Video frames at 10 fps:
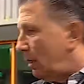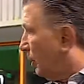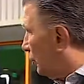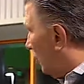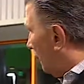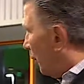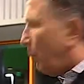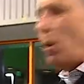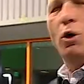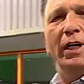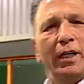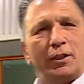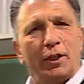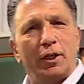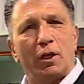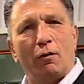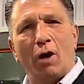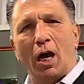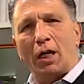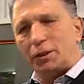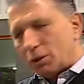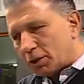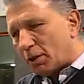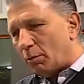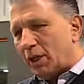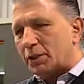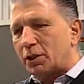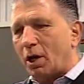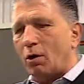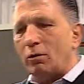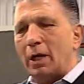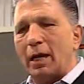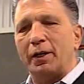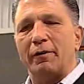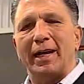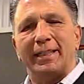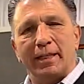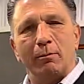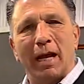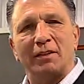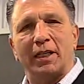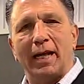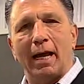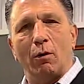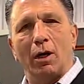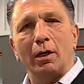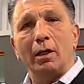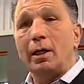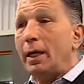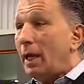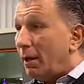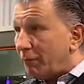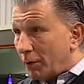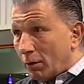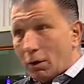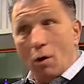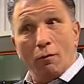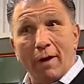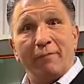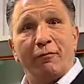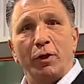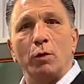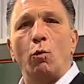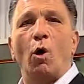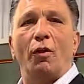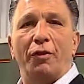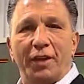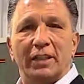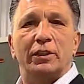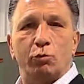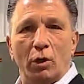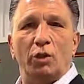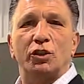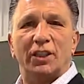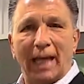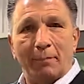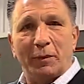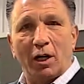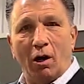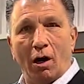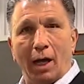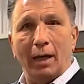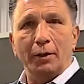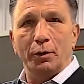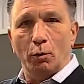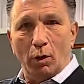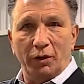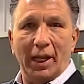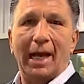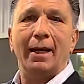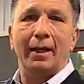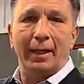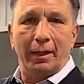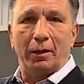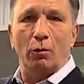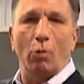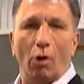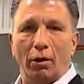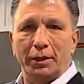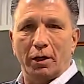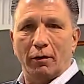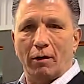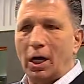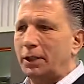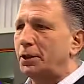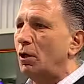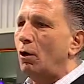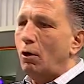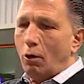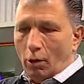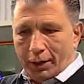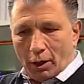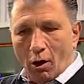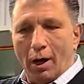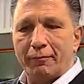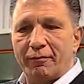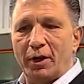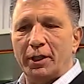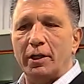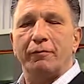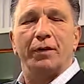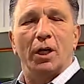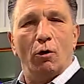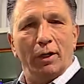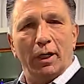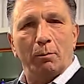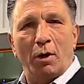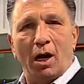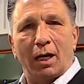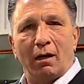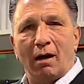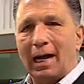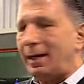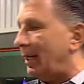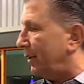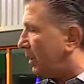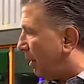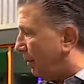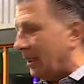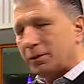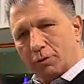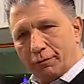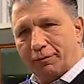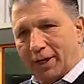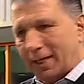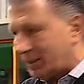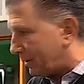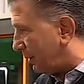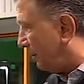So if you're pulling into your garage or somewhere slow under 18 miles an hour, if you're going right for your wall, this will stop the car. You will not hit the wall in your garage or the car in front of you if you're going in a parking lot and you're coming in too fast.